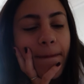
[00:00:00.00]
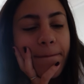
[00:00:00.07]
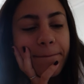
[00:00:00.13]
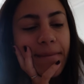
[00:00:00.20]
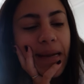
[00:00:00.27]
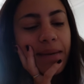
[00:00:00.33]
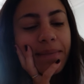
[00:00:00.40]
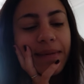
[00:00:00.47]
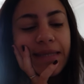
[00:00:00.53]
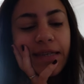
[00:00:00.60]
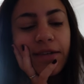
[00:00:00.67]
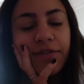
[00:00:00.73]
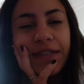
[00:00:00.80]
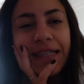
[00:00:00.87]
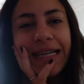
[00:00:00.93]
Made
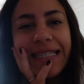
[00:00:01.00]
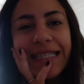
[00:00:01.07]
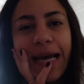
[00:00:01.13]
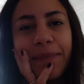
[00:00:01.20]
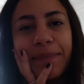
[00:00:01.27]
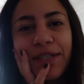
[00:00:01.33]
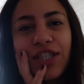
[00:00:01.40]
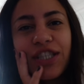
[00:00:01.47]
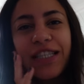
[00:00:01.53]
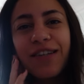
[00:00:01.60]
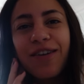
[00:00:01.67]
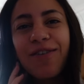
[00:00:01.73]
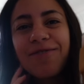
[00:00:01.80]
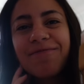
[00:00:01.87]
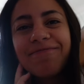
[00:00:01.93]
myself a nice
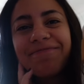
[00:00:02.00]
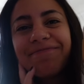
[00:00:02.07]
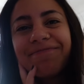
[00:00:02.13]
cappuccino